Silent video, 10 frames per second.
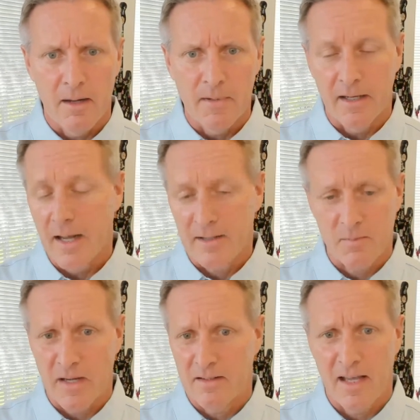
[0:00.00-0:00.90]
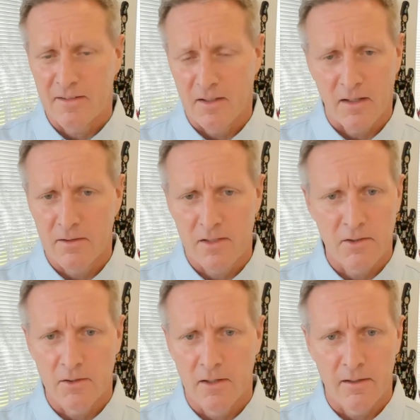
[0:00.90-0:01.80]
Um, and I expect that to
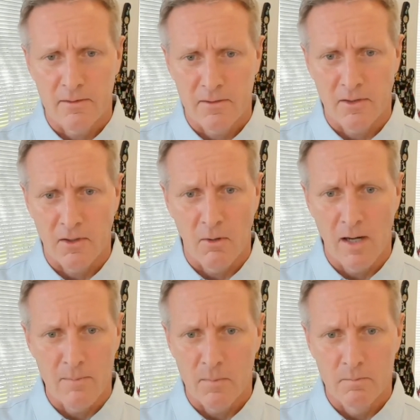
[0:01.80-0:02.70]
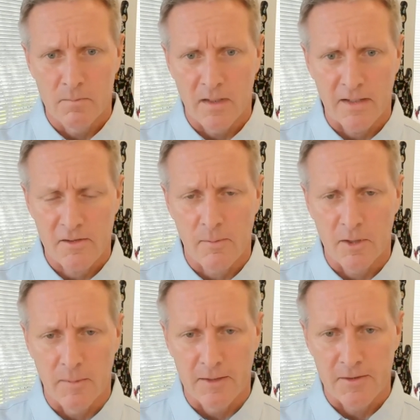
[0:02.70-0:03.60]
continue to, to go up in the next
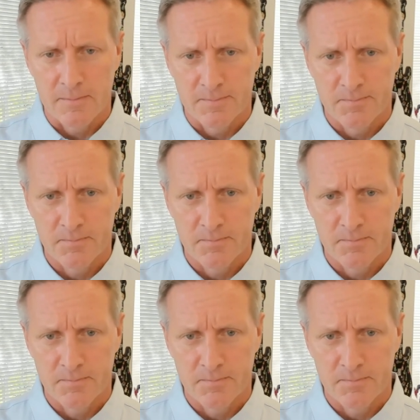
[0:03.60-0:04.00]
couple of months.